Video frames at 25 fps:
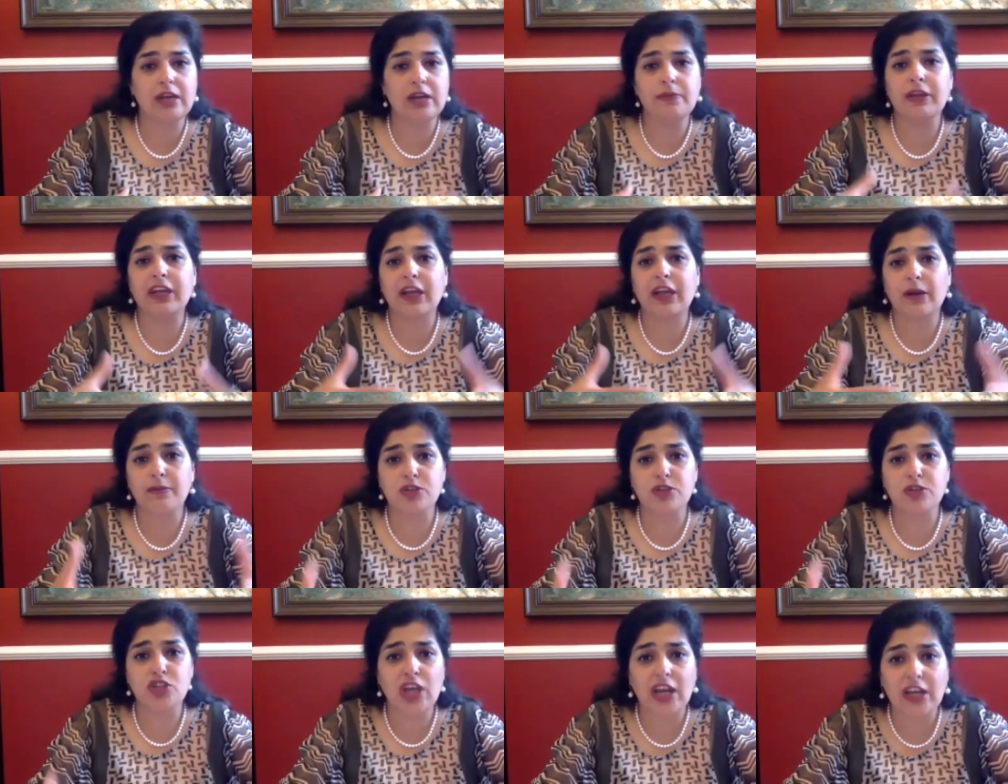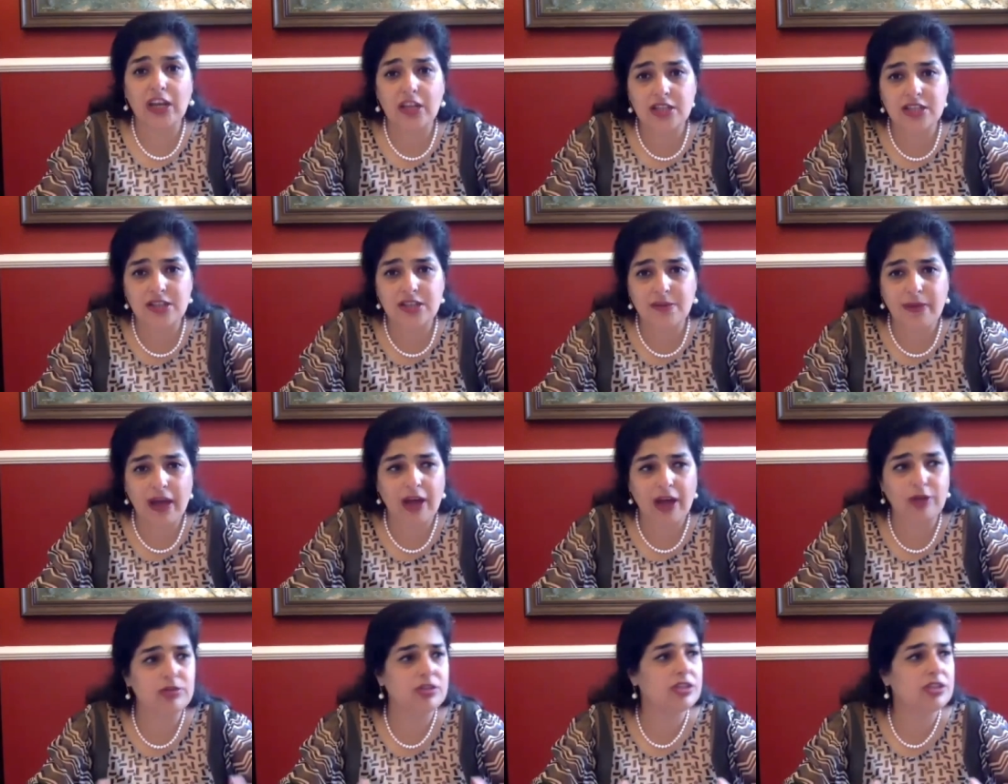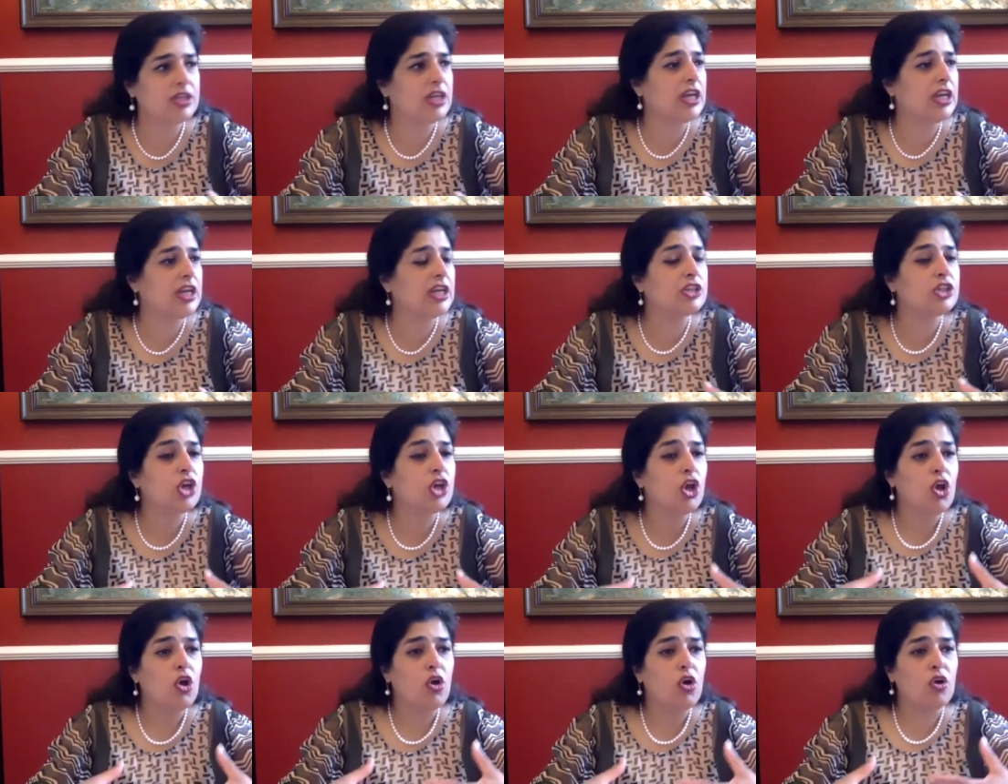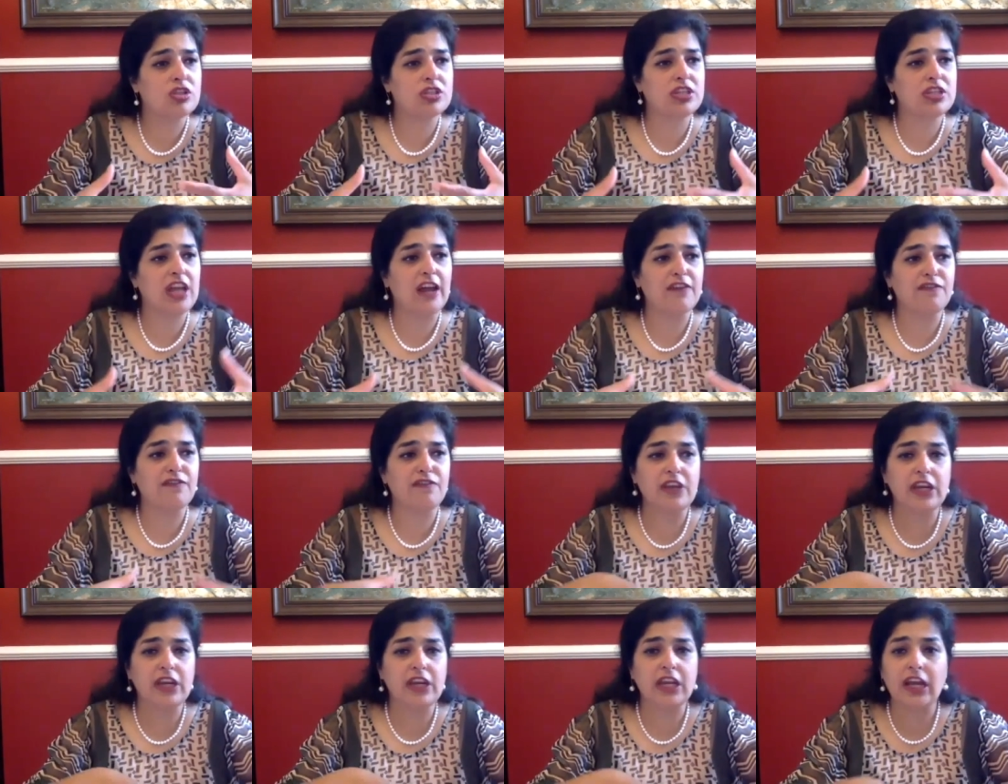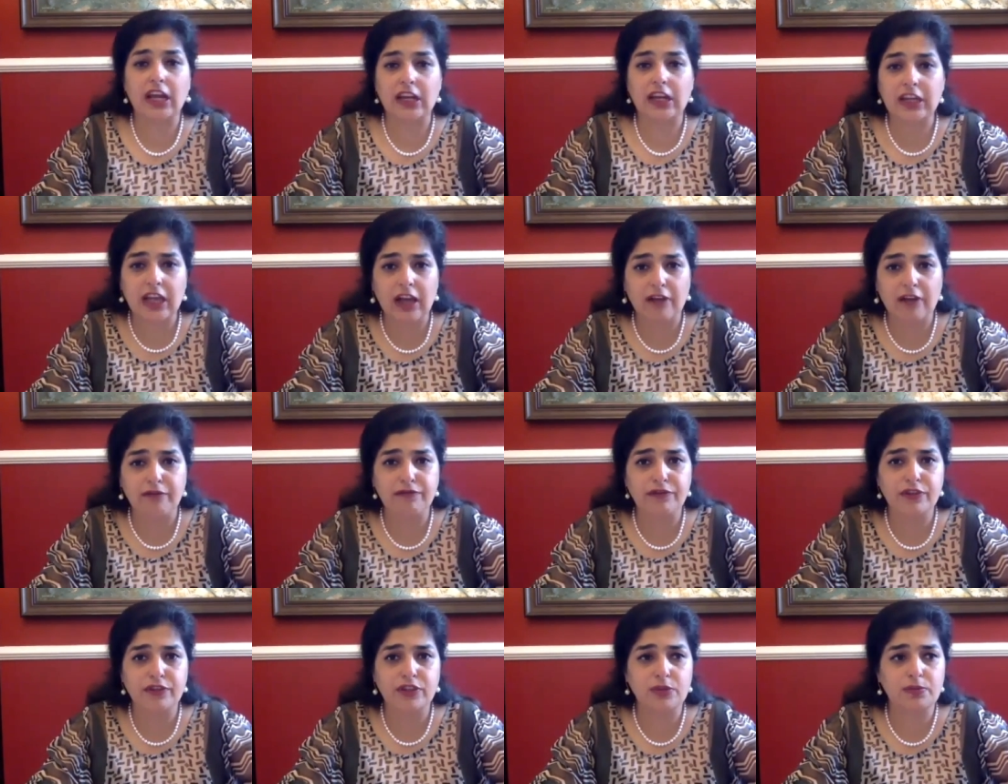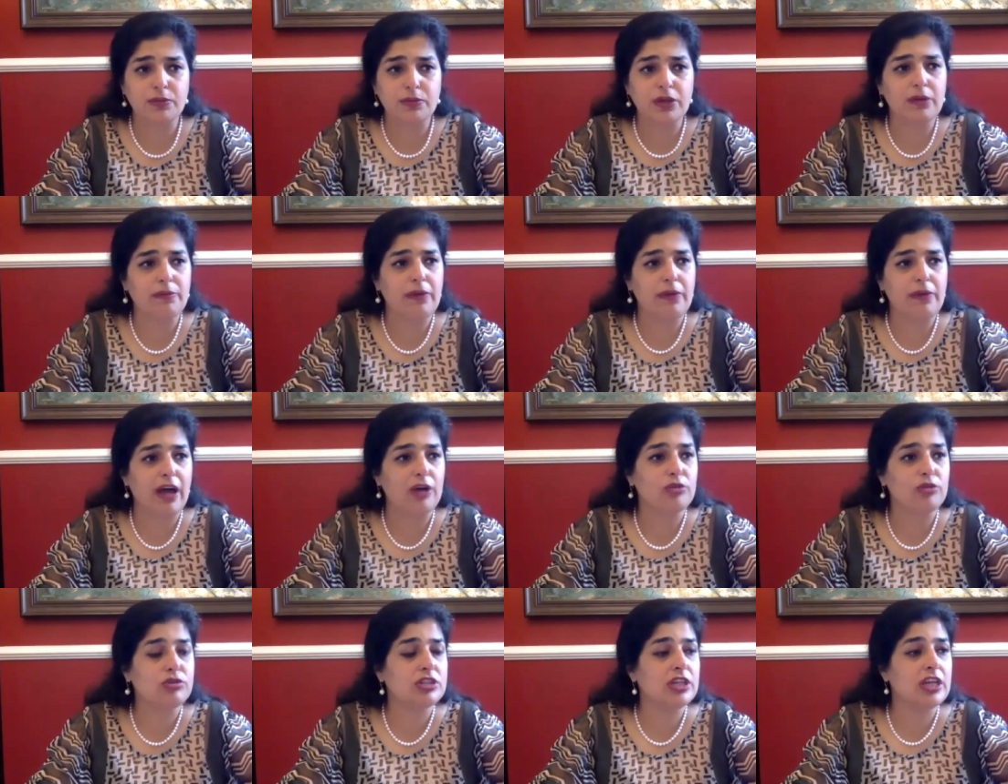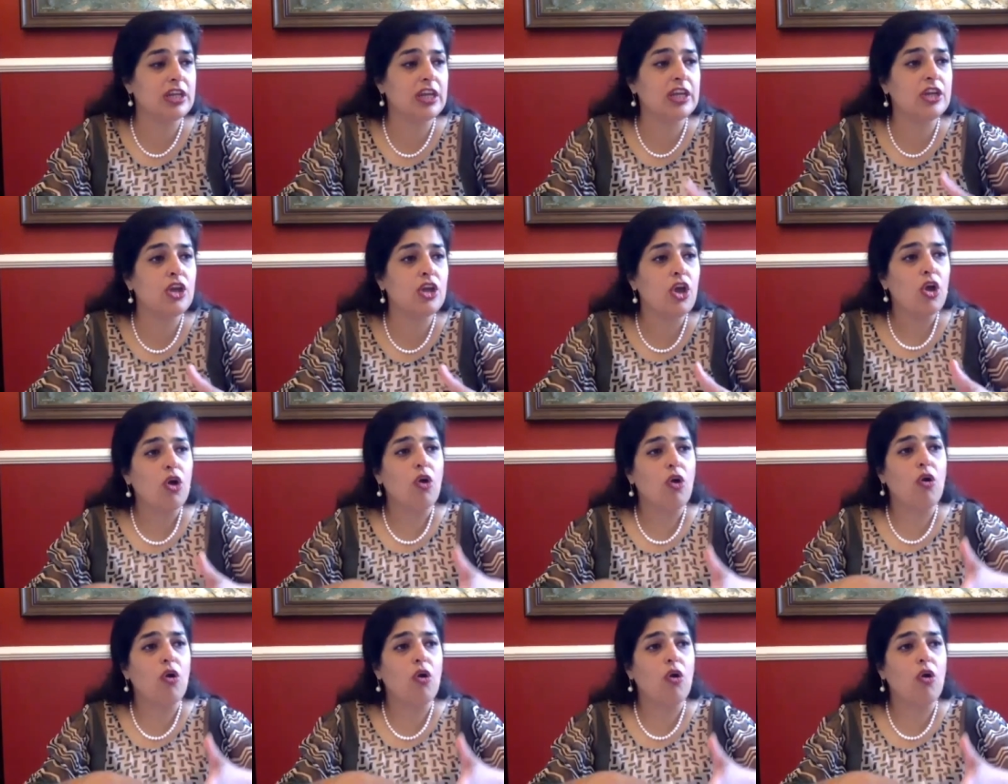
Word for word: become jealous about it or start feeling uncomfortable about it